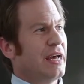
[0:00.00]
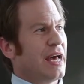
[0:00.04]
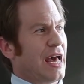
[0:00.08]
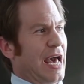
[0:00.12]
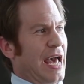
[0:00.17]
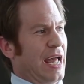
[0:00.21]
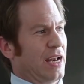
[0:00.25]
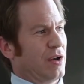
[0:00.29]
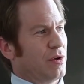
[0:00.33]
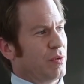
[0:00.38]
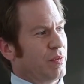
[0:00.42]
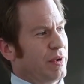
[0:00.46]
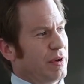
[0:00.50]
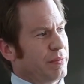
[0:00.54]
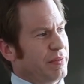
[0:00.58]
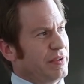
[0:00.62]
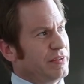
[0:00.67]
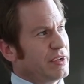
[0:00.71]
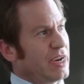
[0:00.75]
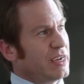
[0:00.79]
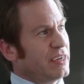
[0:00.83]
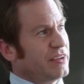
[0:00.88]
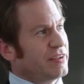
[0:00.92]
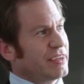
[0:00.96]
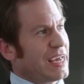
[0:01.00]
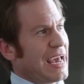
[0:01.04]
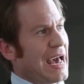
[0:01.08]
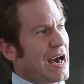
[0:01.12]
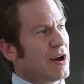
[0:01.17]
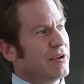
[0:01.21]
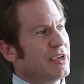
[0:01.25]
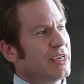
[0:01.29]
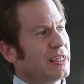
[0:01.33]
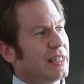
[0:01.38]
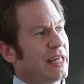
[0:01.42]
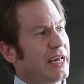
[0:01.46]
And what we've done is
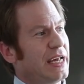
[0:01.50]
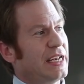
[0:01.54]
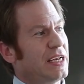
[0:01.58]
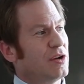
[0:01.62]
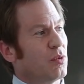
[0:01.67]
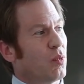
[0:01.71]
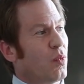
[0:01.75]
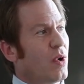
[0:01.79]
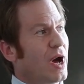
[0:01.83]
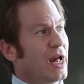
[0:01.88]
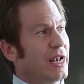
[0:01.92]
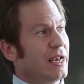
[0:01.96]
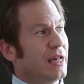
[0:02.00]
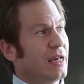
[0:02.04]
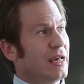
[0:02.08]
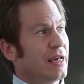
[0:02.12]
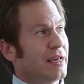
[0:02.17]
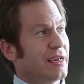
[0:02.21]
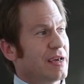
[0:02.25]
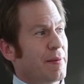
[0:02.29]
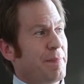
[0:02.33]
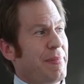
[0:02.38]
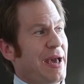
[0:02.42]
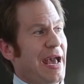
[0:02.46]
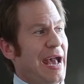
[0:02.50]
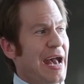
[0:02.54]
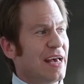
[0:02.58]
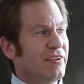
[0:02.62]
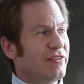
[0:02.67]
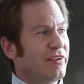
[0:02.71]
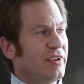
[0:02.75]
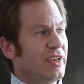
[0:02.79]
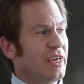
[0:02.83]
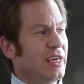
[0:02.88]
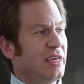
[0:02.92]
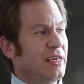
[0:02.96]
calculated what
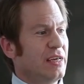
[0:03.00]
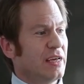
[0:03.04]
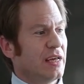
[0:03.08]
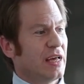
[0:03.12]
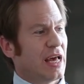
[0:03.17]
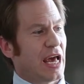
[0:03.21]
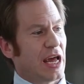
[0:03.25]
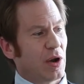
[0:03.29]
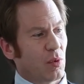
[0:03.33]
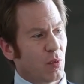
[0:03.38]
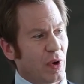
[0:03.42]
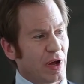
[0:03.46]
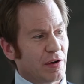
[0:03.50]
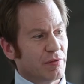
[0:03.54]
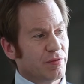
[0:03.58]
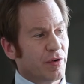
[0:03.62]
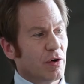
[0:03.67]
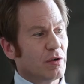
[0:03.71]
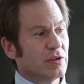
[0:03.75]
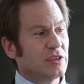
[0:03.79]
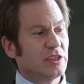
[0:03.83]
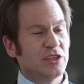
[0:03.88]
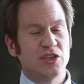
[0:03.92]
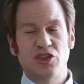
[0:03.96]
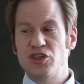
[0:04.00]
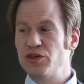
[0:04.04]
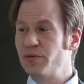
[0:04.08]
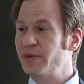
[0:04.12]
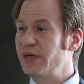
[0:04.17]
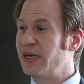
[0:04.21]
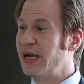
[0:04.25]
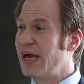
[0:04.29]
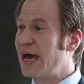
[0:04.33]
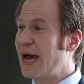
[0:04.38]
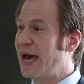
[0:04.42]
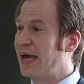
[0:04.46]
capacity and what voltage you
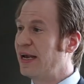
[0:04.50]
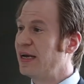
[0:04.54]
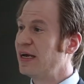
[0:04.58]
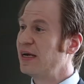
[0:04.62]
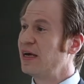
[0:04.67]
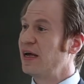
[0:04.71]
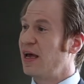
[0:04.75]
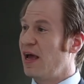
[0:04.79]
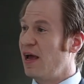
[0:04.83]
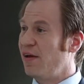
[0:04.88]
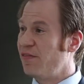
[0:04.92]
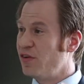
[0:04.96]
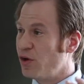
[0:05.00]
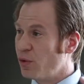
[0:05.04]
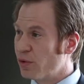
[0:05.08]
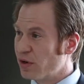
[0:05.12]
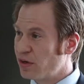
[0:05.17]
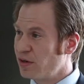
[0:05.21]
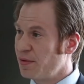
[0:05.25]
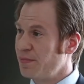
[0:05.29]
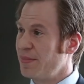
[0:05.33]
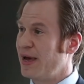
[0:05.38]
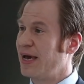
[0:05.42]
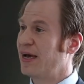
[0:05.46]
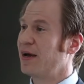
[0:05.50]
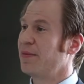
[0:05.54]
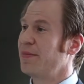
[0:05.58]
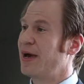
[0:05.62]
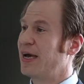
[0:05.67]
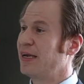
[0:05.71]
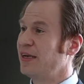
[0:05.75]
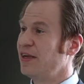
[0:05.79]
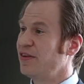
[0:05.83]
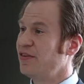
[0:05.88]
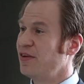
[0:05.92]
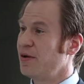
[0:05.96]
would get if you were to make a
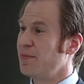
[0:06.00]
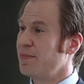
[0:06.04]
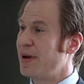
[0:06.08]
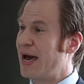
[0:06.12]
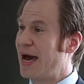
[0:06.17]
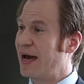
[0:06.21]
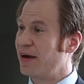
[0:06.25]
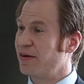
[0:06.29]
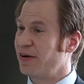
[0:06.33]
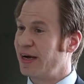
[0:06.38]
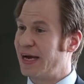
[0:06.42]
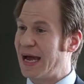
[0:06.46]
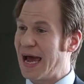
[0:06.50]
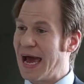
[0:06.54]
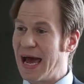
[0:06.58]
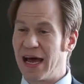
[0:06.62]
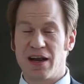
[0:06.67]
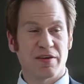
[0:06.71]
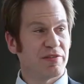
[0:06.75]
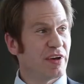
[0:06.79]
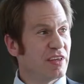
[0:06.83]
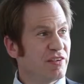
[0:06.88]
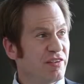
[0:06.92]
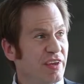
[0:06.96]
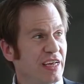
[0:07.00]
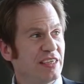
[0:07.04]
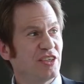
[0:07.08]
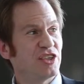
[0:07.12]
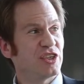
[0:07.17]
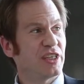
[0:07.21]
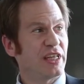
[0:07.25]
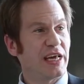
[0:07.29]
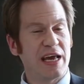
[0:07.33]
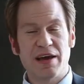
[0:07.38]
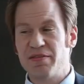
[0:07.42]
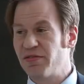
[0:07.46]
magnesium battery out of
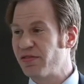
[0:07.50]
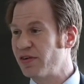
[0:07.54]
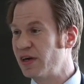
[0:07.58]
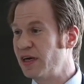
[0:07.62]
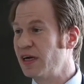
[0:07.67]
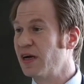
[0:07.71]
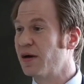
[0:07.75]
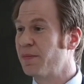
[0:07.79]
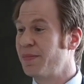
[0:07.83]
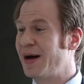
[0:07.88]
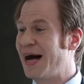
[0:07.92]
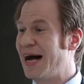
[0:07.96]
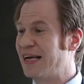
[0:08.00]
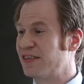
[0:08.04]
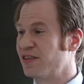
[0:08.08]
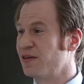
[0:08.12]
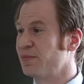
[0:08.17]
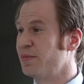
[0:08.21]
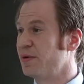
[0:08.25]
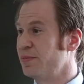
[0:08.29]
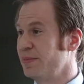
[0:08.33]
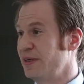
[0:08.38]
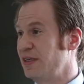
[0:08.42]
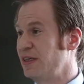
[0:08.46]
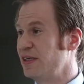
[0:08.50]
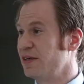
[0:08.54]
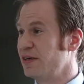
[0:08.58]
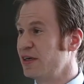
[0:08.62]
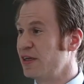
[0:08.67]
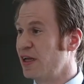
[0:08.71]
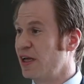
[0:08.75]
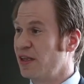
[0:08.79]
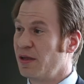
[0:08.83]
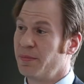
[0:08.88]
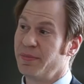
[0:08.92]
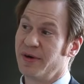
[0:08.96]
essentially every possible
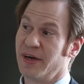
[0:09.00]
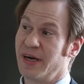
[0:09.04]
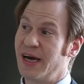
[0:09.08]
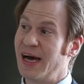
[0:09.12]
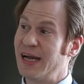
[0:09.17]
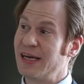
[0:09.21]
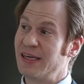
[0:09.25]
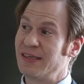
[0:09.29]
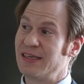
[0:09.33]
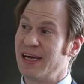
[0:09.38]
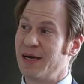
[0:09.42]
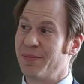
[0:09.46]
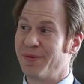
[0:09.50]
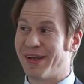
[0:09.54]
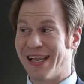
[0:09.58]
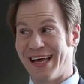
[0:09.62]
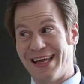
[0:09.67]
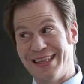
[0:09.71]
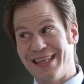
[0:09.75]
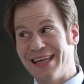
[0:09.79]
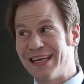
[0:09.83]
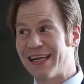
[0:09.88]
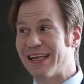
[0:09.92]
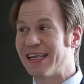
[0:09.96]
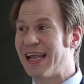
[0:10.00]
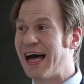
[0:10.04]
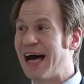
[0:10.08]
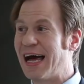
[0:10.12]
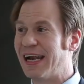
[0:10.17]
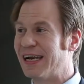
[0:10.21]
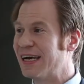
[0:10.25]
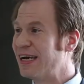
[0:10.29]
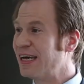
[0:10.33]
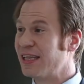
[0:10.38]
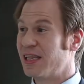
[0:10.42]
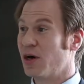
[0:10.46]
material on the periodic table, and then a
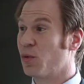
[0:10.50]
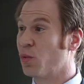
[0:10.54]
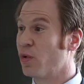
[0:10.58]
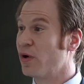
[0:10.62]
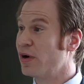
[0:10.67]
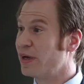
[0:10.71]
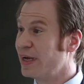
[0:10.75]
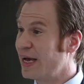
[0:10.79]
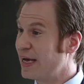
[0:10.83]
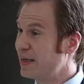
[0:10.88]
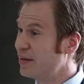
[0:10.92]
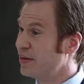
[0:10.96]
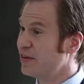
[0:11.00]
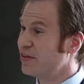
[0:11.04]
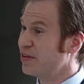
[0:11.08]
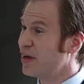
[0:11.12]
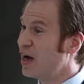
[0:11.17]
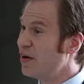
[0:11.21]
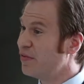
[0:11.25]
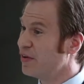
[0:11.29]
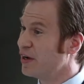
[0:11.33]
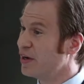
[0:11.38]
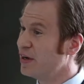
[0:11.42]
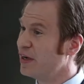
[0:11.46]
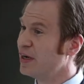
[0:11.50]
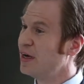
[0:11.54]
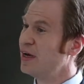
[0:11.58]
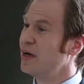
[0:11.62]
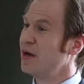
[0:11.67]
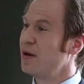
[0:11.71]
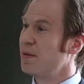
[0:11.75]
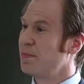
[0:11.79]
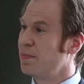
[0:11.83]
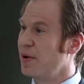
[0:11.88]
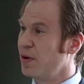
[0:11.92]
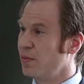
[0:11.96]
lot that weren't yet discovered,
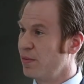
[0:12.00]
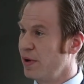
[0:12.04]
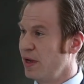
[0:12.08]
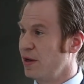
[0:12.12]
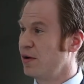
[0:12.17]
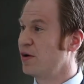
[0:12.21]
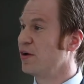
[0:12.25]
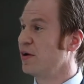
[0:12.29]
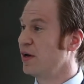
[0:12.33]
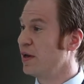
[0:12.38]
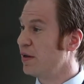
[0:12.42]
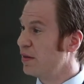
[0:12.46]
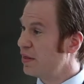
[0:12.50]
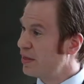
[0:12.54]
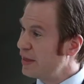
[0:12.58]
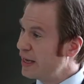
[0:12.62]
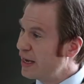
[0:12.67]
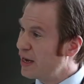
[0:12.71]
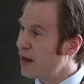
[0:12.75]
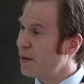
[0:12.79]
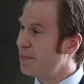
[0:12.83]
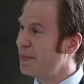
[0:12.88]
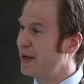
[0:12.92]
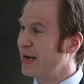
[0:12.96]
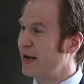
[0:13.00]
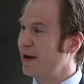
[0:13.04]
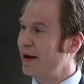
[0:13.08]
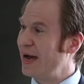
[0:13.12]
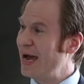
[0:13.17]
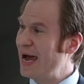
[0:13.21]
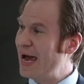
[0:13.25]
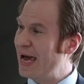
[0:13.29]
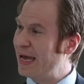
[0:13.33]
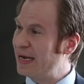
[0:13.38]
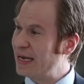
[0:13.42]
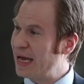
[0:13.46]
but we could think up in our
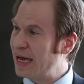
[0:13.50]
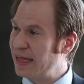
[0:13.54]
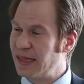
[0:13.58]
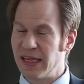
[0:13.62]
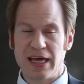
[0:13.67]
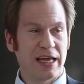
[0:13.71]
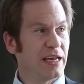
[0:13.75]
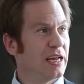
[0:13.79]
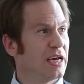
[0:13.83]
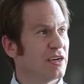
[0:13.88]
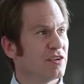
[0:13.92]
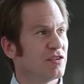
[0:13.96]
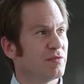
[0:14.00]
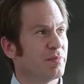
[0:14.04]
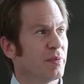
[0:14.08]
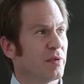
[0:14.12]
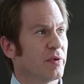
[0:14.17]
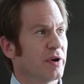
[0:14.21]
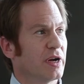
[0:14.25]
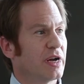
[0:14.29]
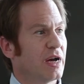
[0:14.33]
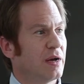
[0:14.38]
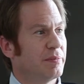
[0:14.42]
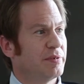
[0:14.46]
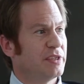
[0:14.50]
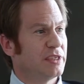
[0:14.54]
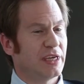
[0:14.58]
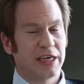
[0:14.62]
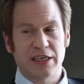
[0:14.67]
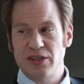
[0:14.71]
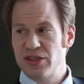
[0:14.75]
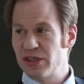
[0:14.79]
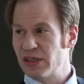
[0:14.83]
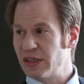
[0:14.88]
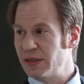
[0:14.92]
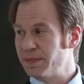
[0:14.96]
head and then explore
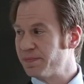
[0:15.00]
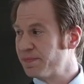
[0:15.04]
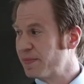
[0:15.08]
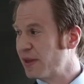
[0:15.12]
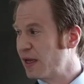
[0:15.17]
computationally.